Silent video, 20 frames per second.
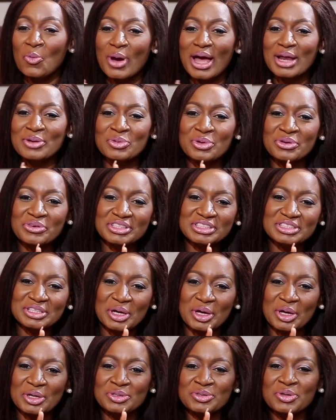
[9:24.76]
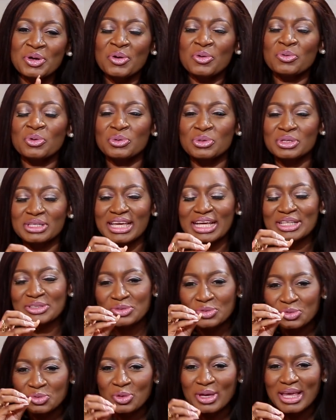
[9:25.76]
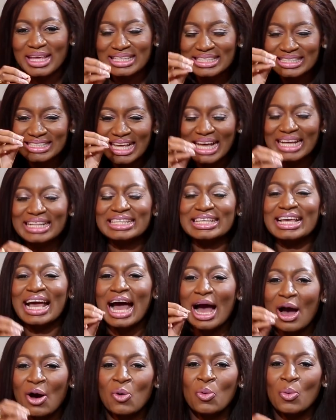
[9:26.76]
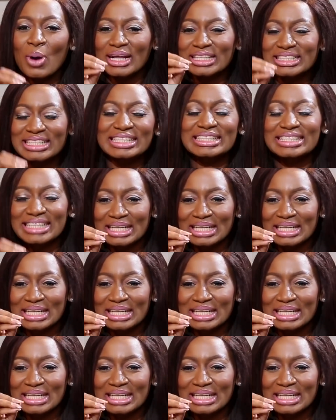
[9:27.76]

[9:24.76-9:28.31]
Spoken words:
When we return, we will get to know exactly how Waje